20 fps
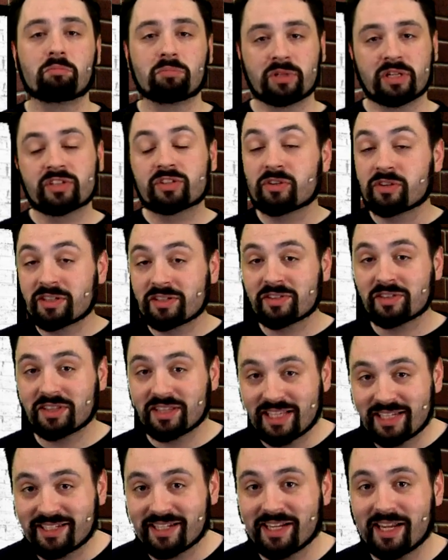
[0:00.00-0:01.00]
Blizzard is
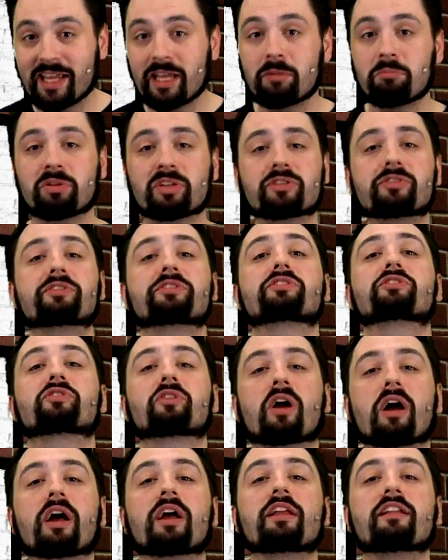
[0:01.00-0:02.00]
listening. Blizzard is
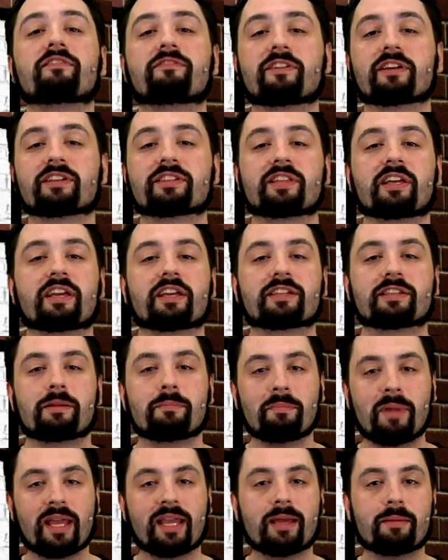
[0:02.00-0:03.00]
trying to fix things
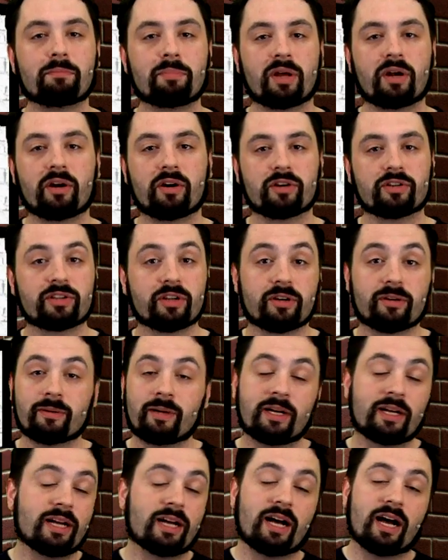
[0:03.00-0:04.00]
and make it better.
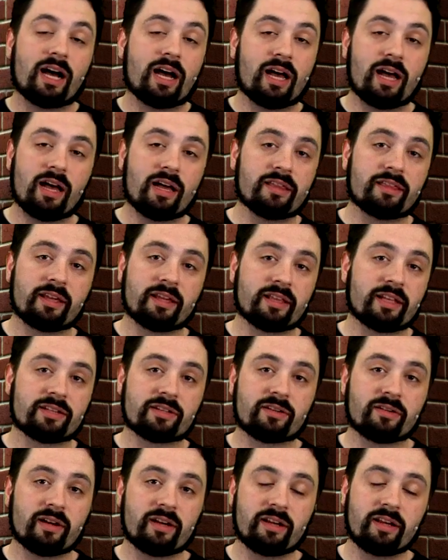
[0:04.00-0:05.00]
So I think
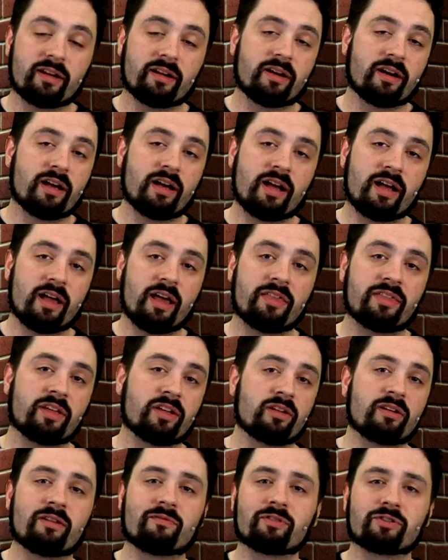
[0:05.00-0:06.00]
that's great. I
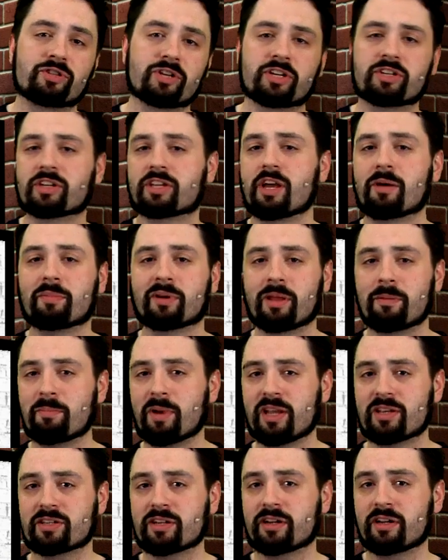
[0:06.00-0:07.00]
think you never judge a company
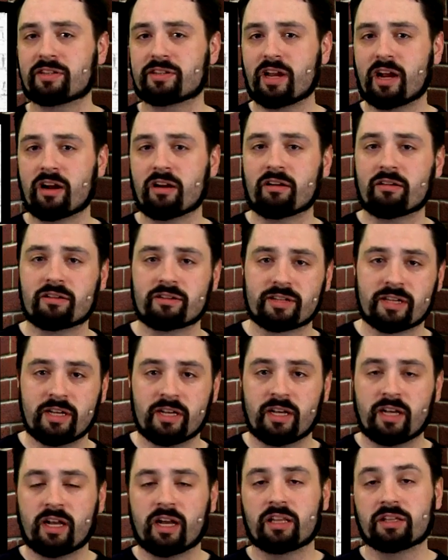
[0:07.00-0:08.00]
based on its errors,
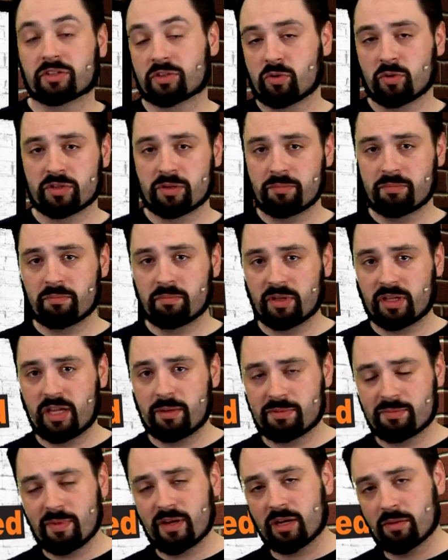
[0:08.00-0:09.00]
unless, of course, it
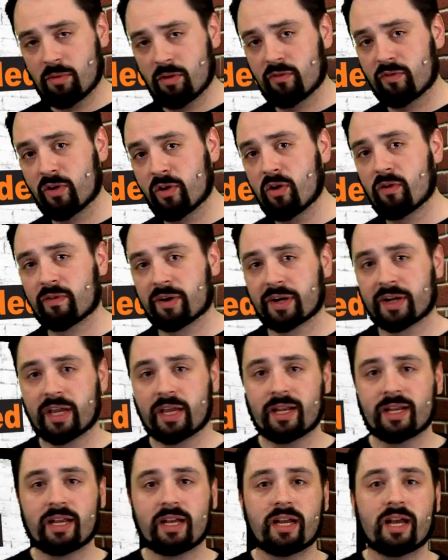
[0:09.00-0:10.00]
keeps making them over and over
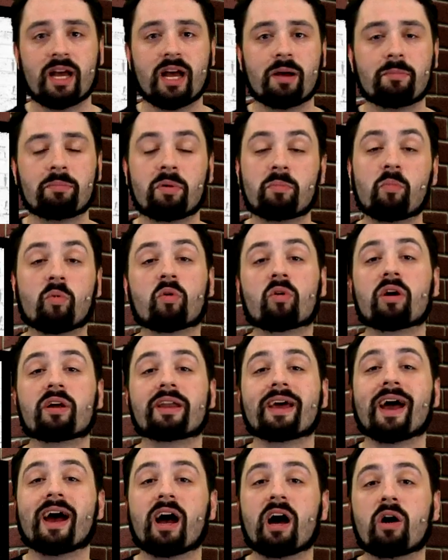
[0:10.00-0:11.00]
again, but more
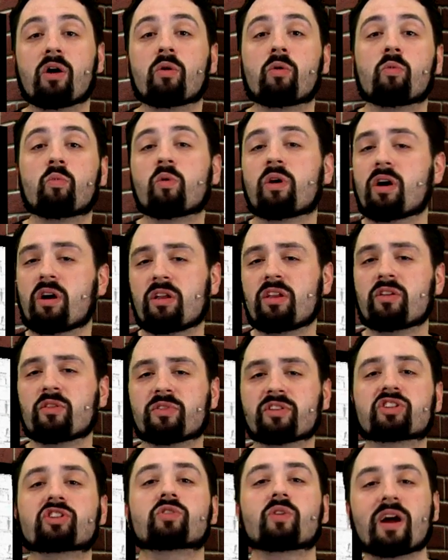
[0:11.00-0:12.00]
on how,
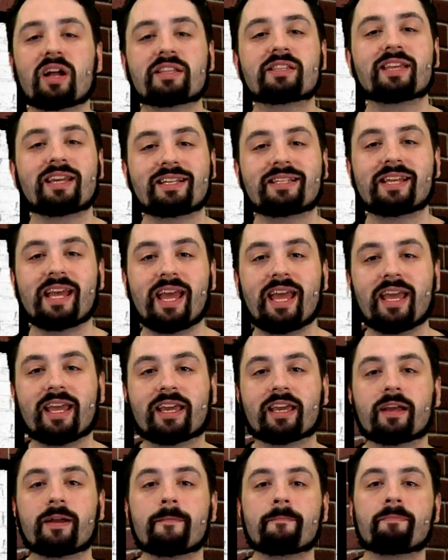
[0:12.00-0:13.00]
the strides they
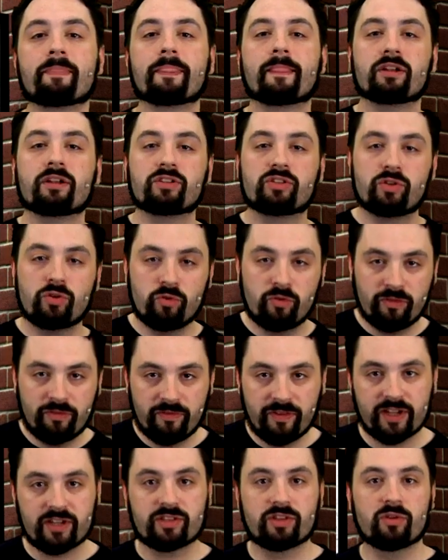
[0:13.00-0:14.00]
take to
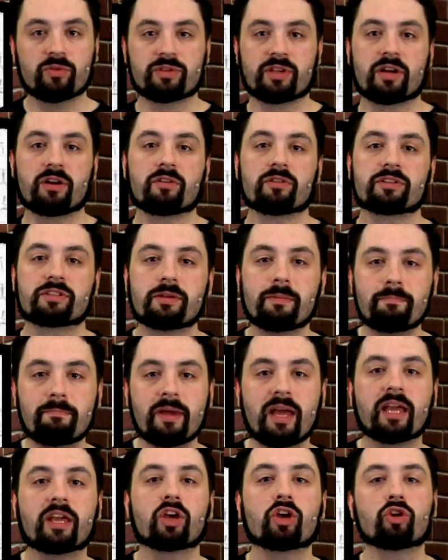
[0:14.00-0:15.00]
fix those errors, to
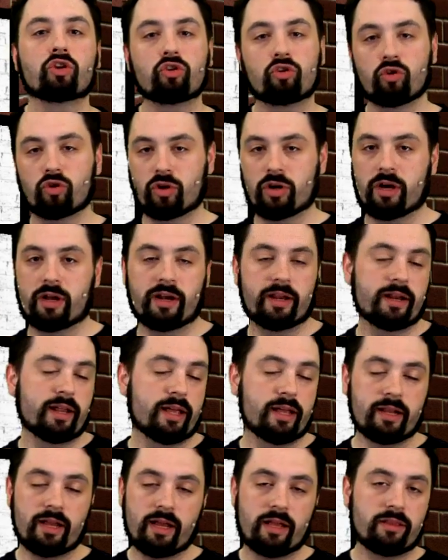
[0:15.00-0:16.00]
make good on it.
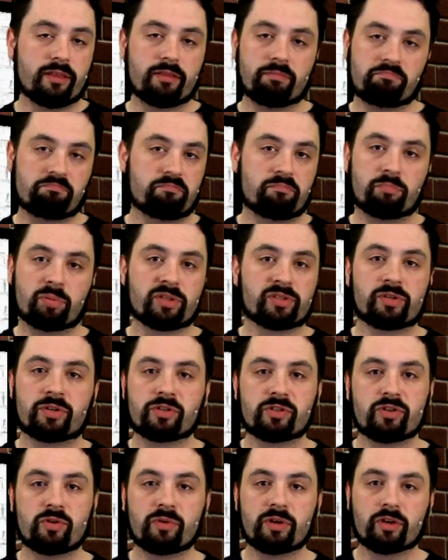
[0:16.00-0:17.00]
And Blizzard
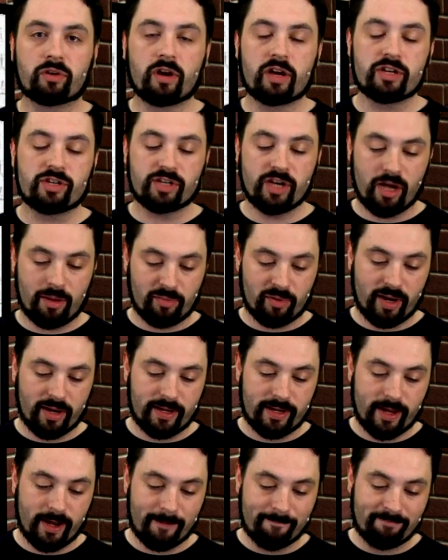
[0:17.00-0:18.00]
is doing a great job
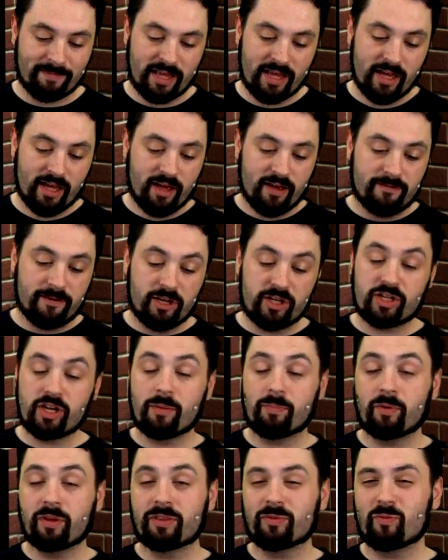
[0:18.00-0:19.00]
right now. Finish
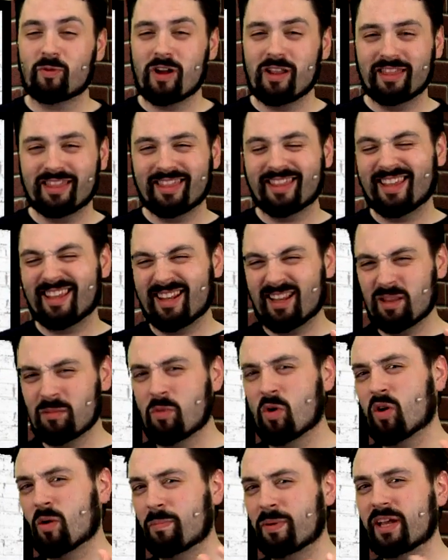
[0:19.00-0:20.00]
up with one little
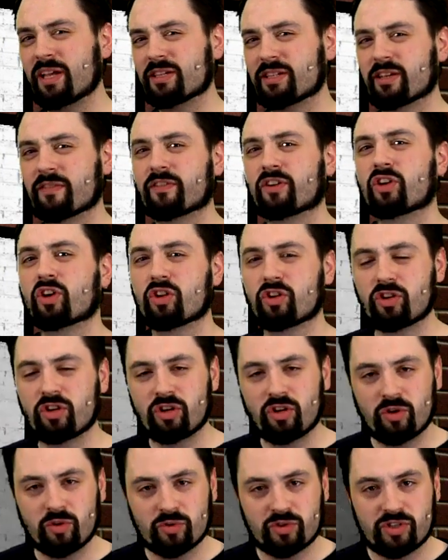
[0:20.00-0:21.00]
more piece of good
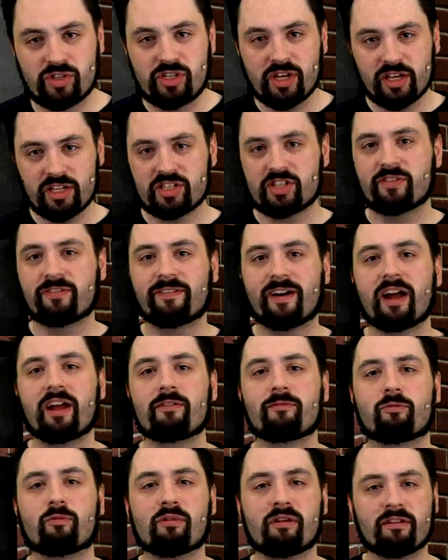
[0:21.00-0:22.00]
news. Dust
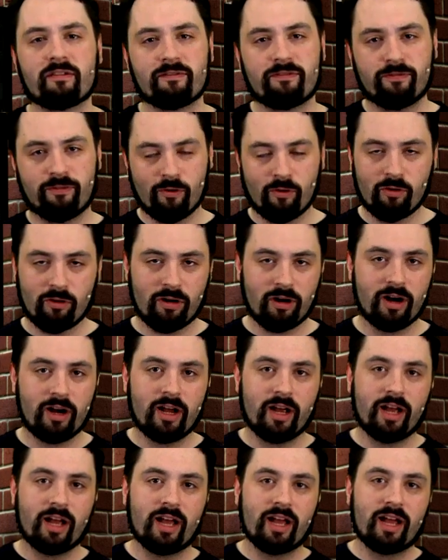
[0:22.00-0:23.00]
514
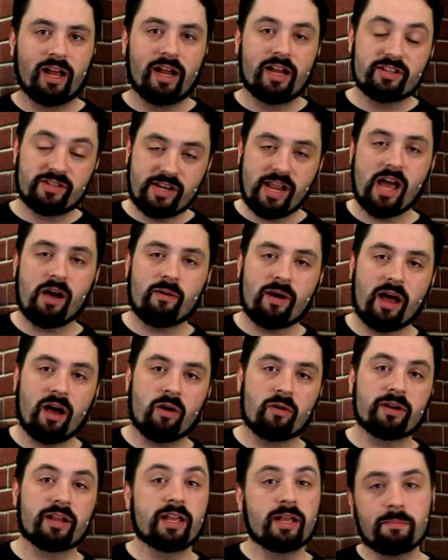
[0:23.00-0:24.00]
is now
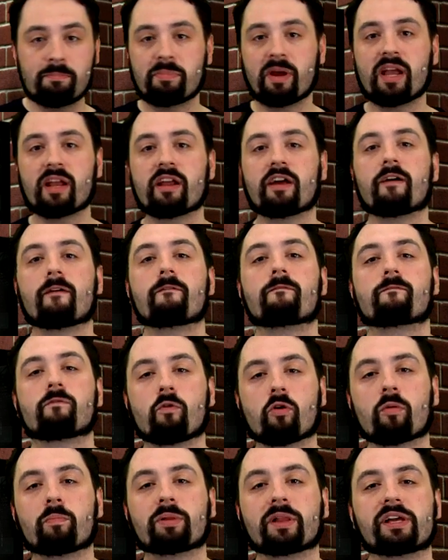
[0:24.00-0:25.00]
out in beta
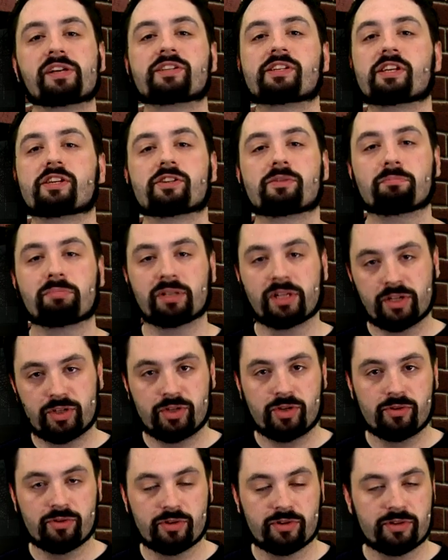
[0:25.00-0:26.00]
for PlayStation
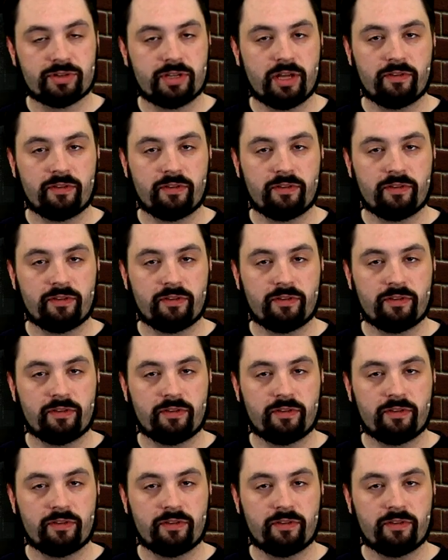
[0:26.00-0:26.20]
Plus users.